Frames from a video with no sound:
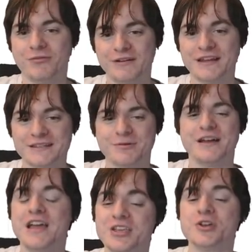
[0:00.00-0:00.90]
read into it,
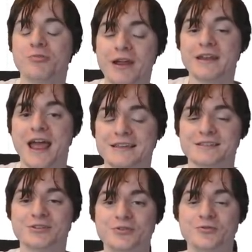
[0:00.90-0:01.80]
Ukraine has
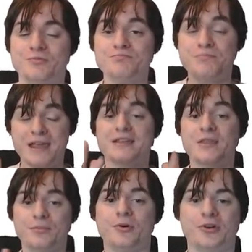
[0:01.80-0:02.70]
to make the
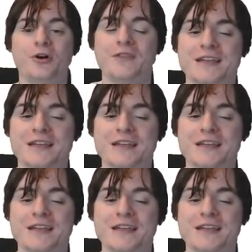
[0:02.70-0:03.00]
border on their